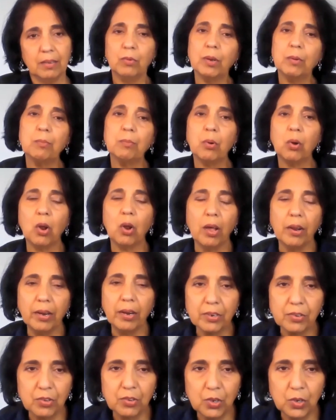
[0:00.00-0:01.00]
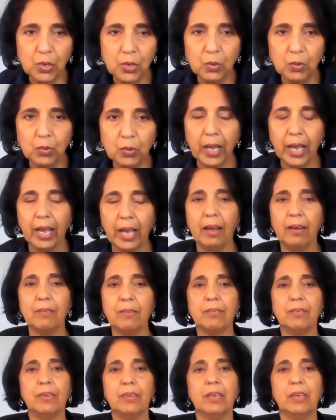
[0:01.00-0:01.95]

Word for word: What products do you have?